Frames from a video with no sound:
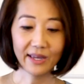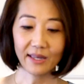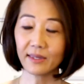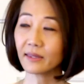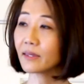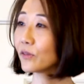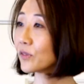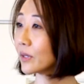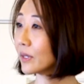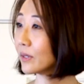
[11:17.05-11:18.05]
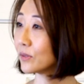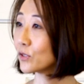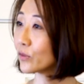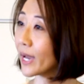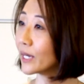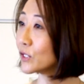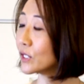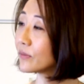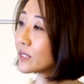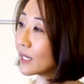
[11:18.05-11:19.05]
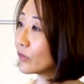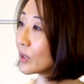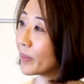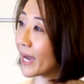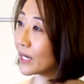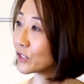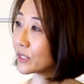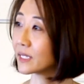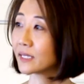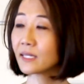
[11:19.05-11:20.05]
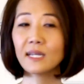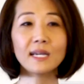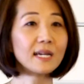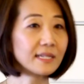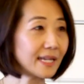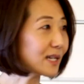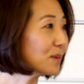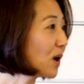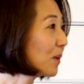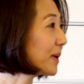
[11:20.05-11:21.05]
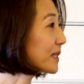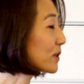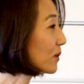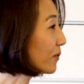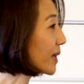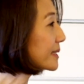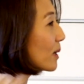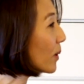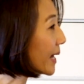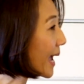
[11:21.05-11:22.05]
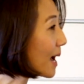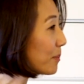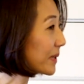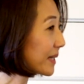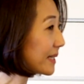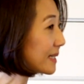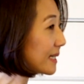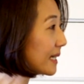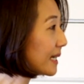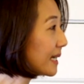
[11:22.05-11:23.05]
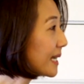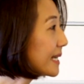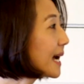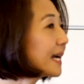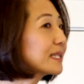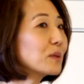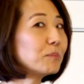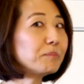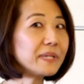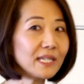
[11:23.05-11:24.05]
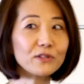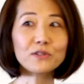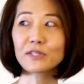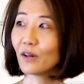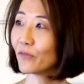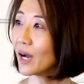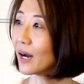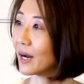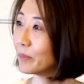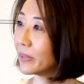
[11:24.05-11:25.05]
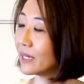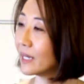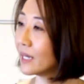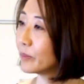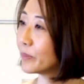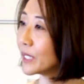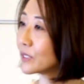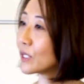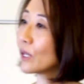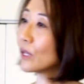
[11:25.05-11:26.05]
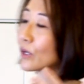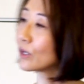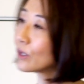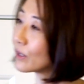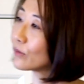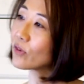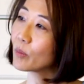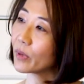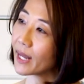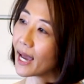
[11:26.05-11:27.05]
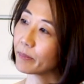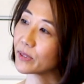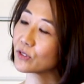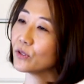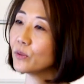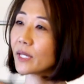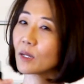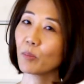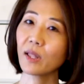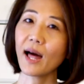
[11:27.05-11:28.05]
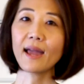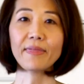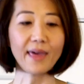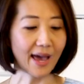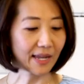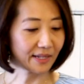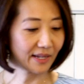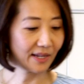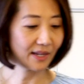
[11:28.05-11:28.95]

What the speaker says: I think the strategy of self-compassion is take a moment to reflect on what happened, not to beat yourself up, but to learn from what happened so you can apply that